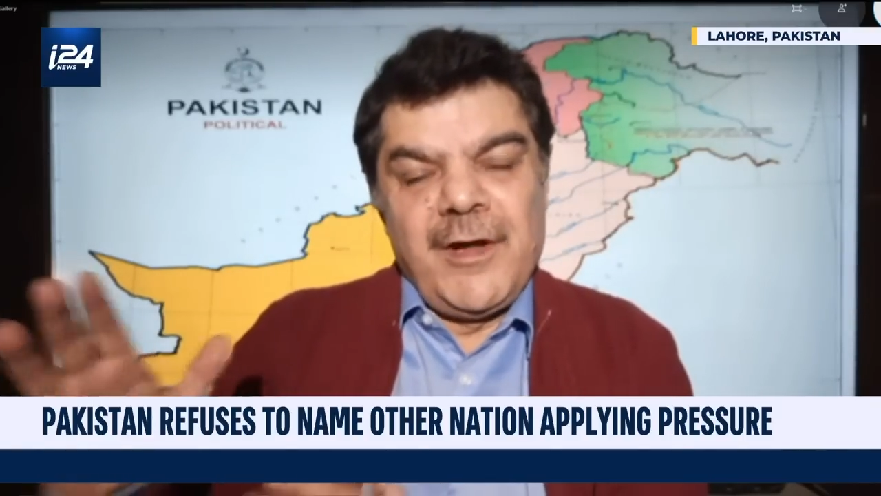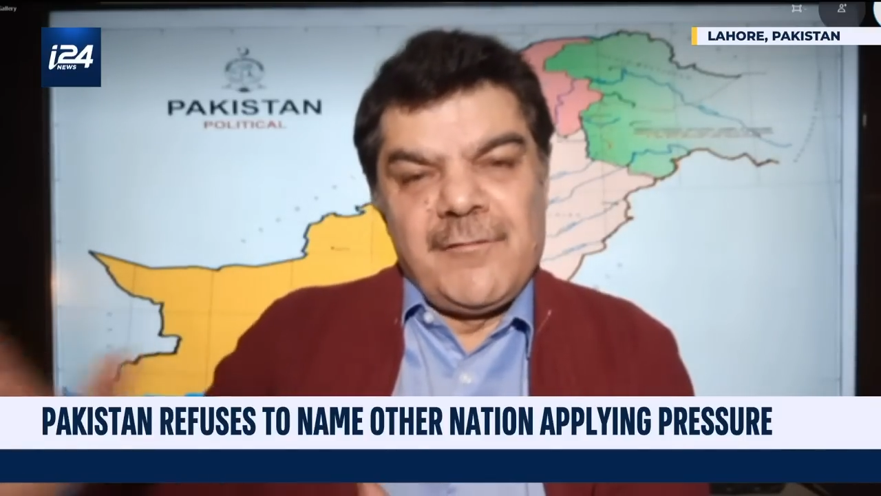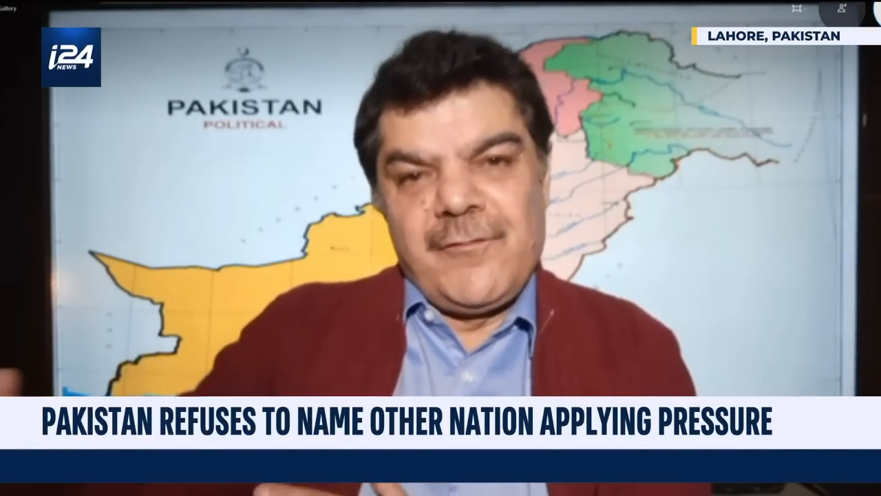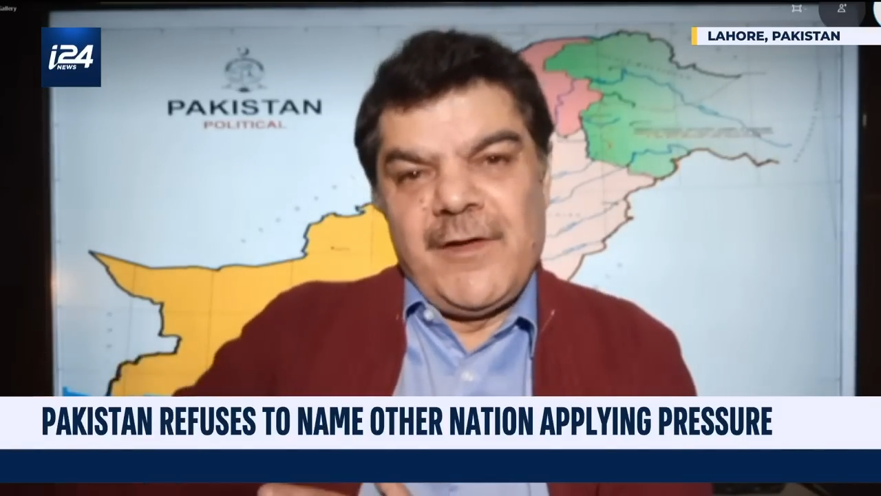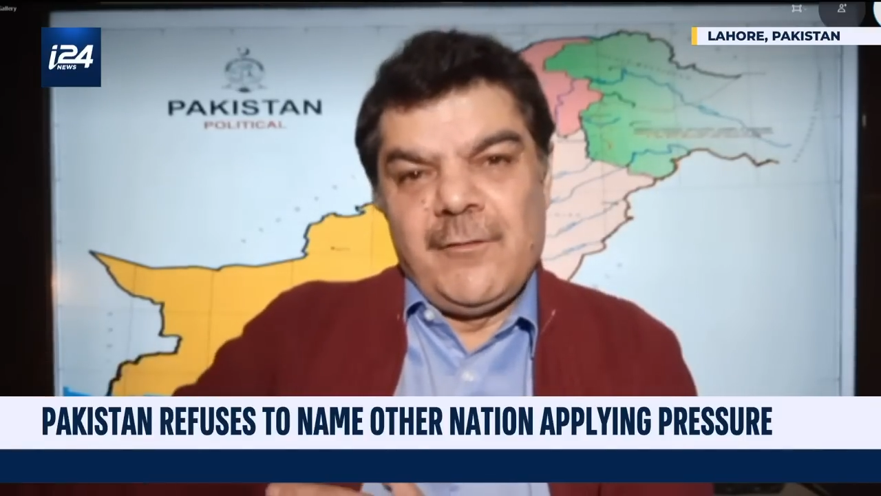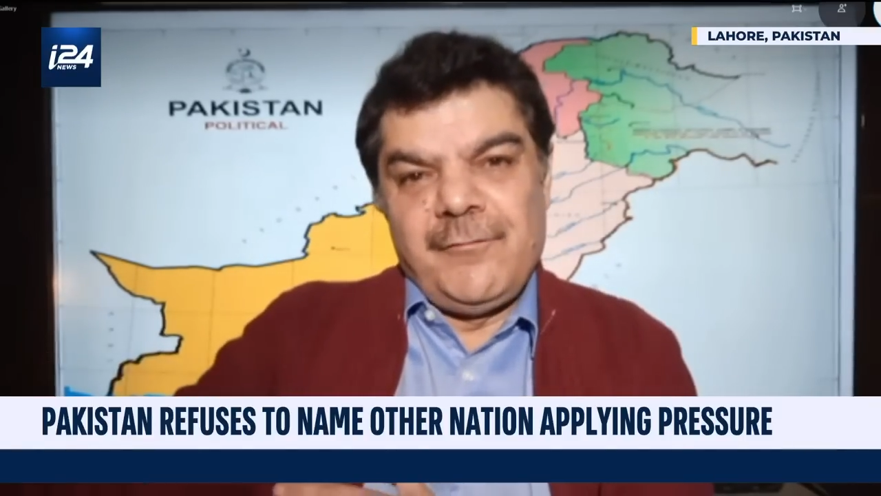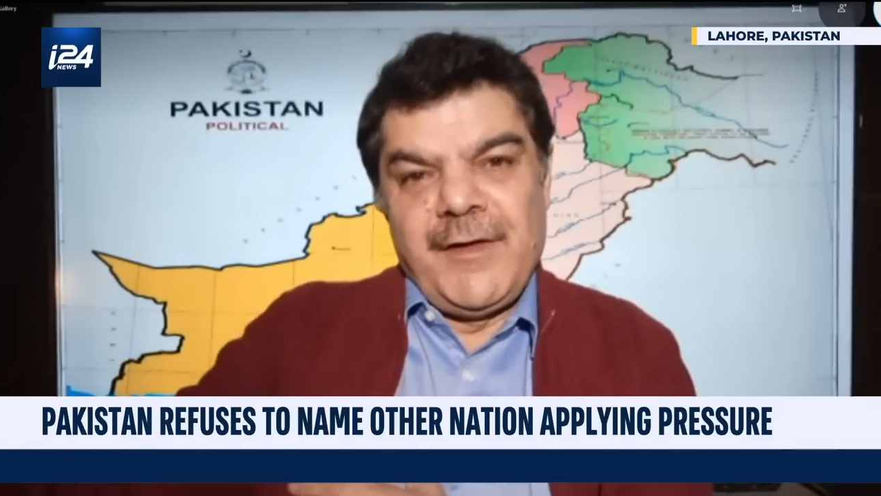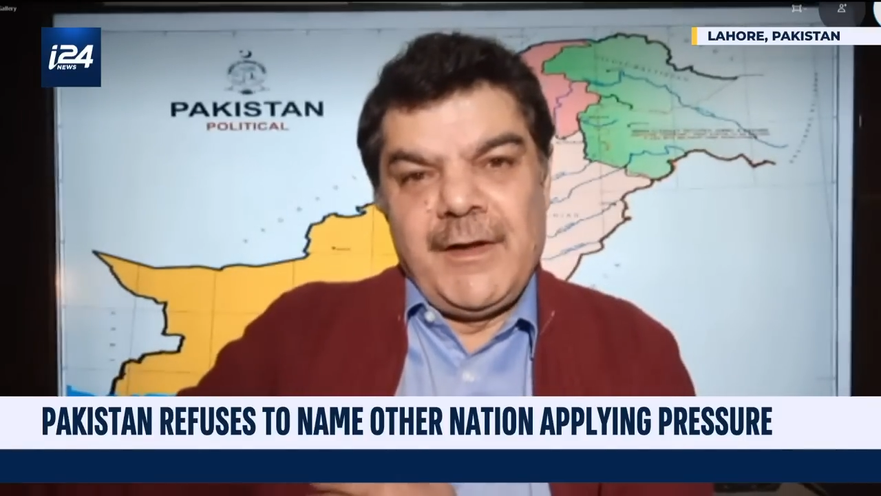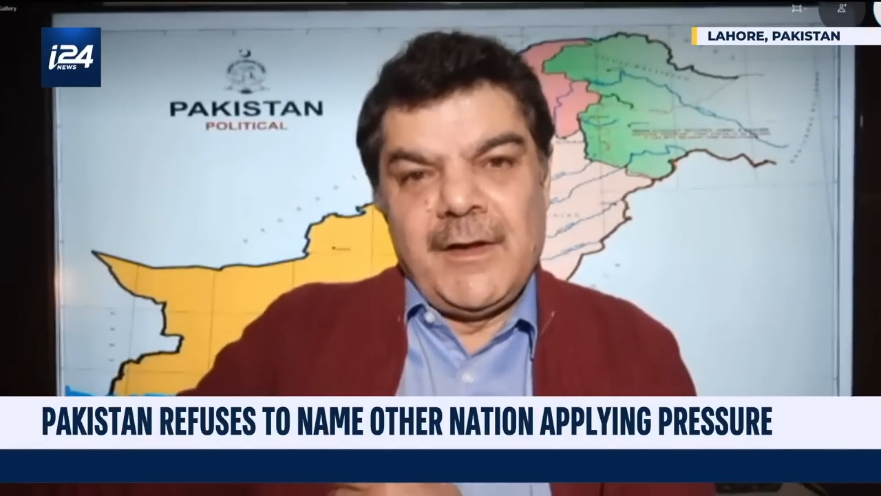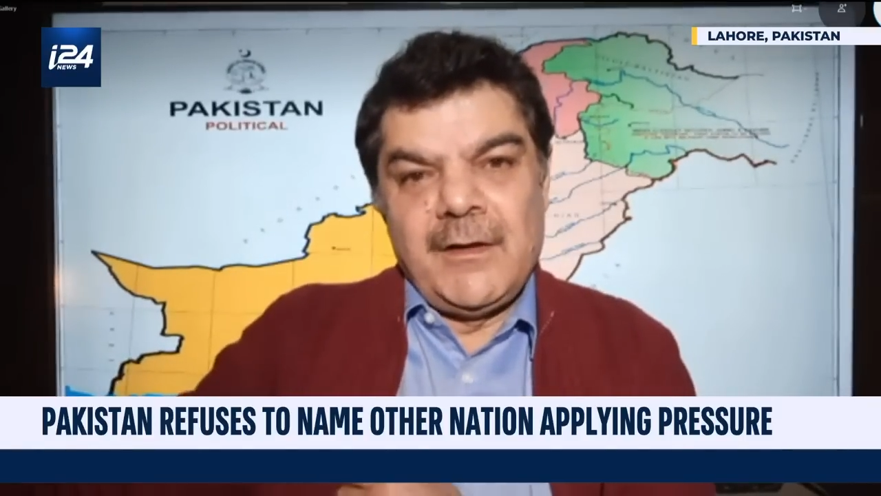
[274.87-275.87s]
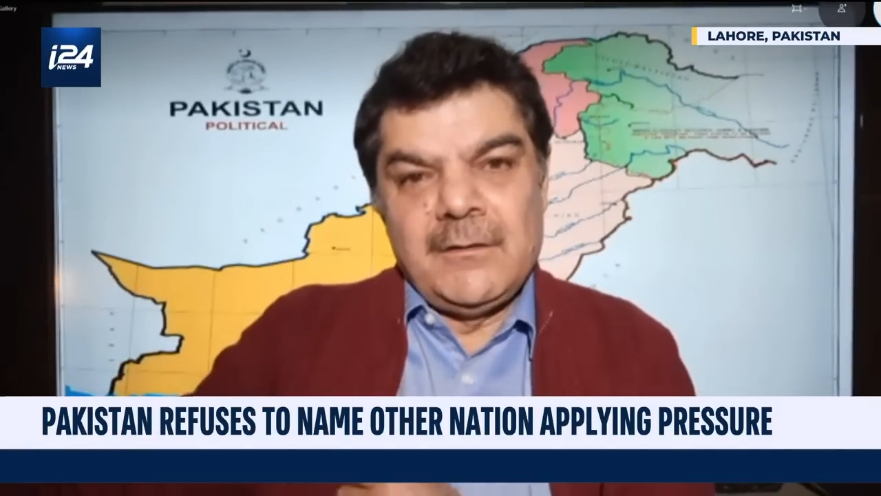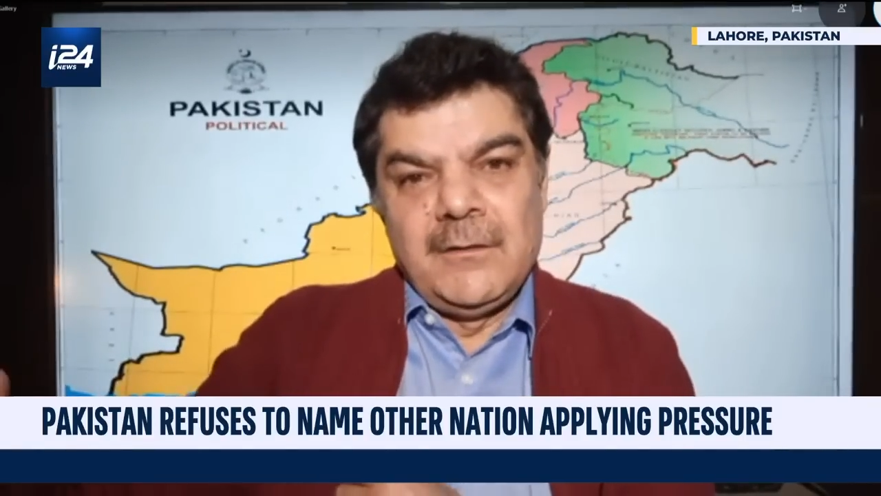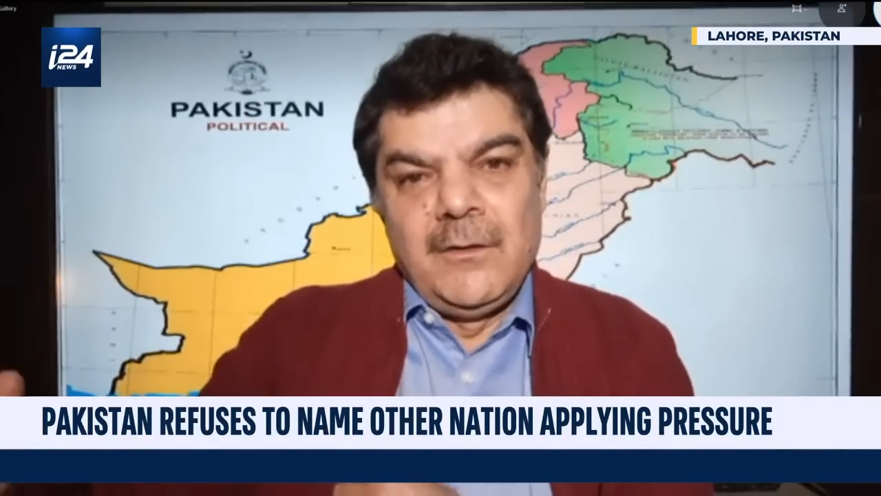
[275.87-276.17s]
real friend of India,